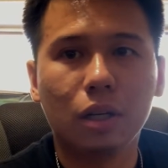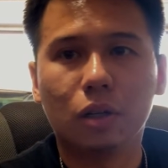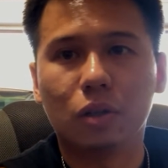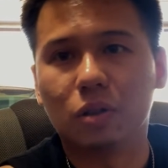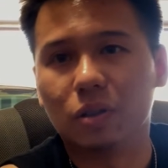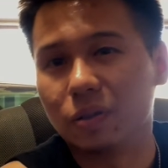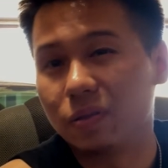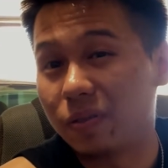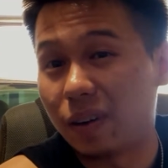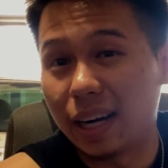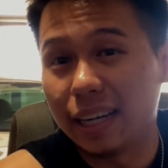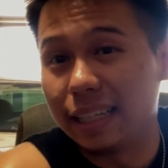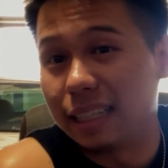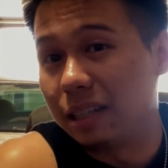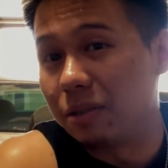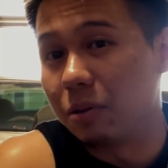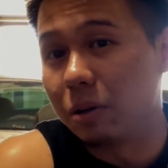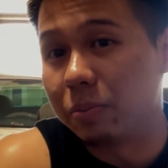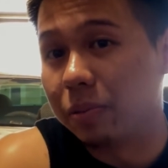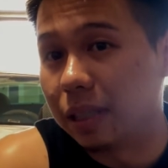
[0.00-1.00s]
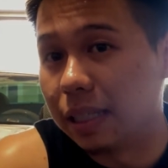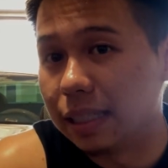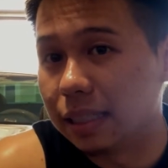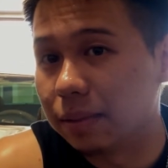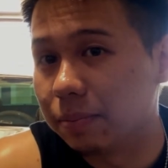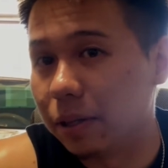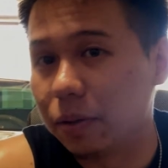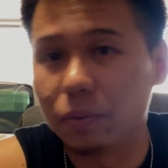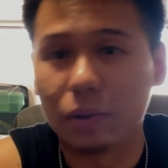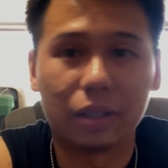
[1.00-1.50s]
or finding a
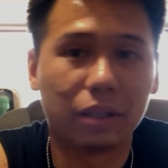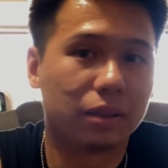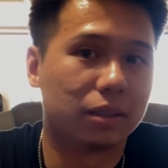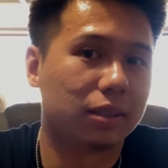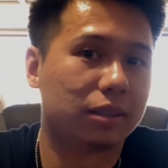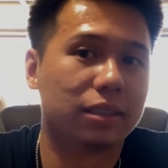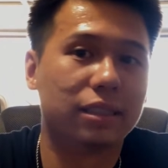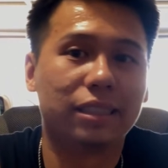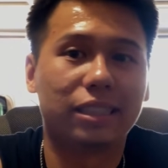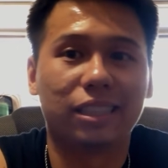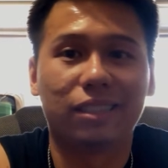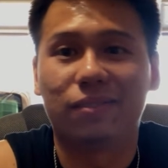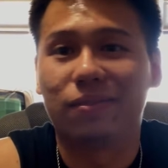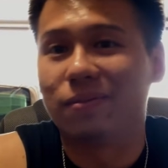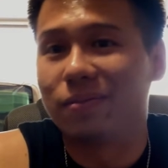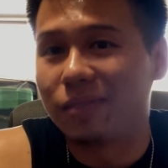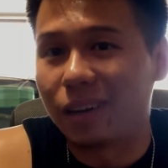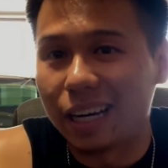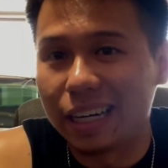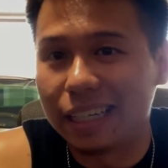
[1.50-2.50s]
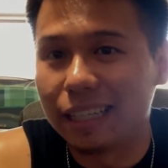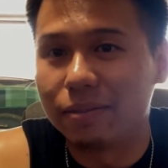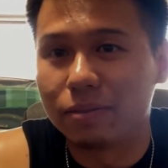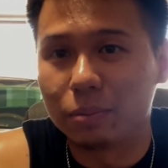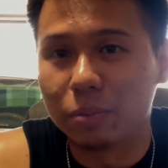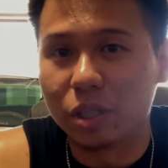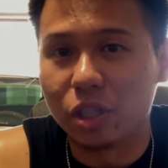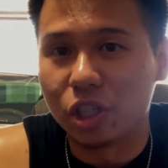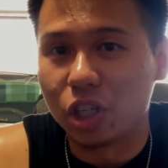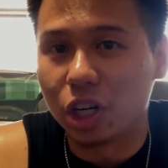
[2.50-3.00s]
replacement, whether it's finding it
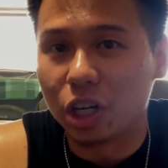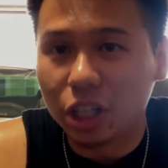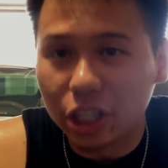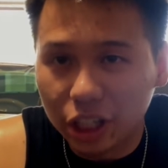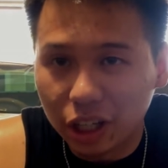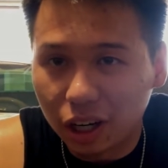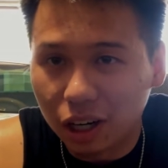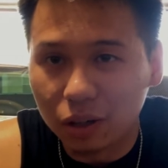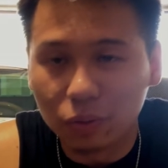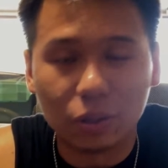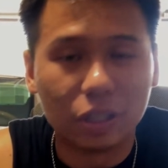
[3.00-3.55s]
from a junkyard,